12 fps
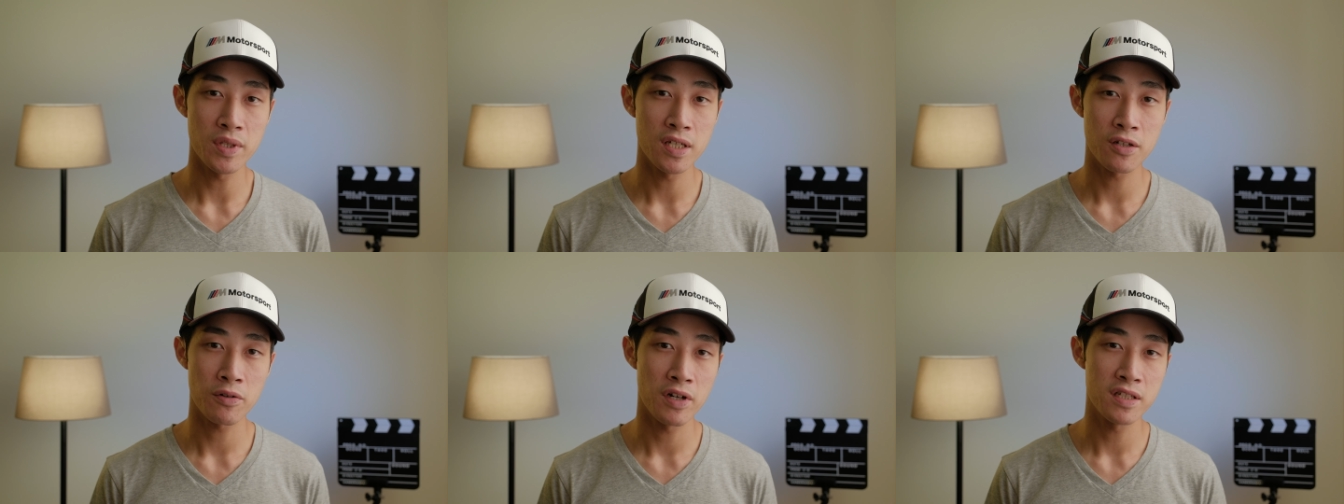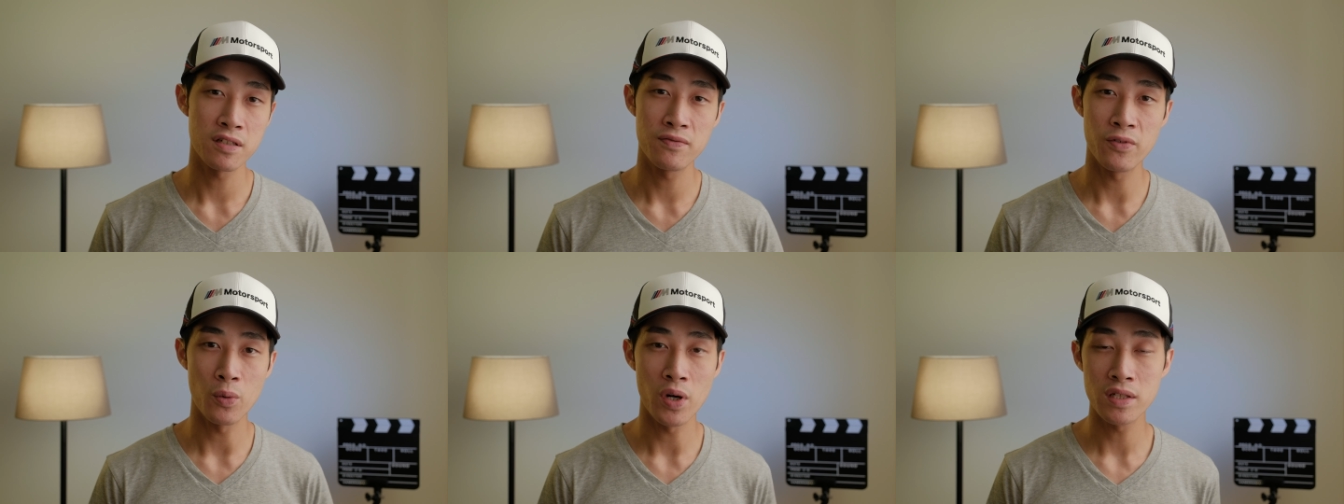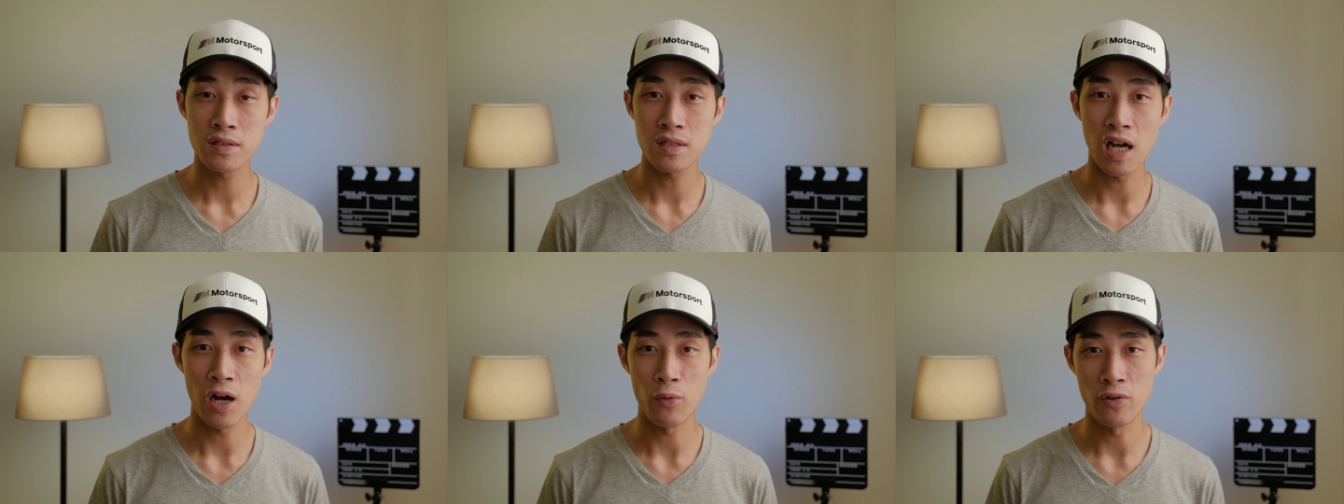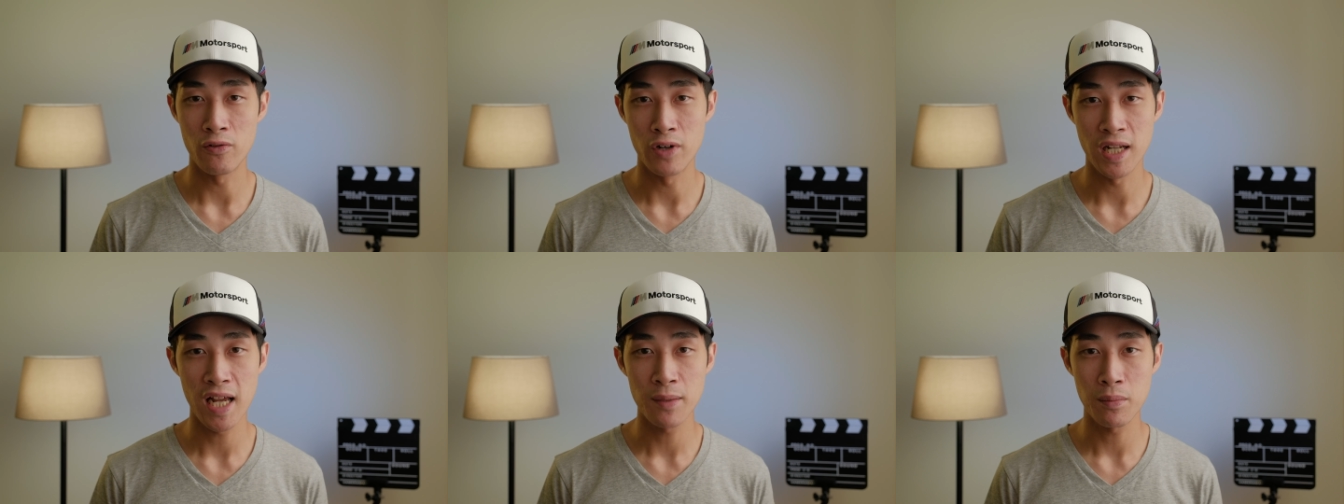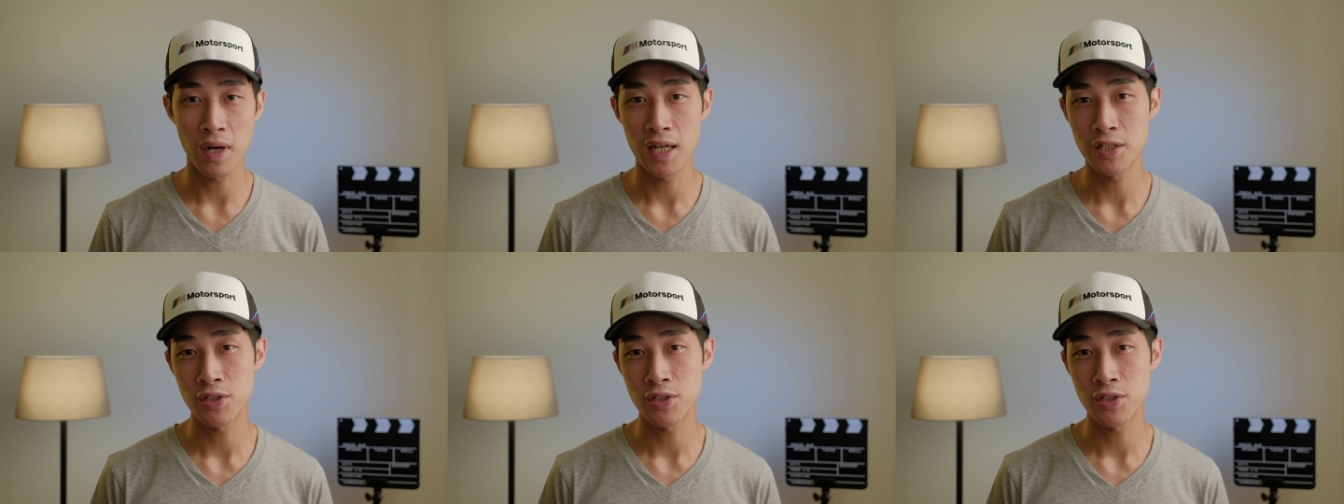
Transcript: be creative for once, I will rename mine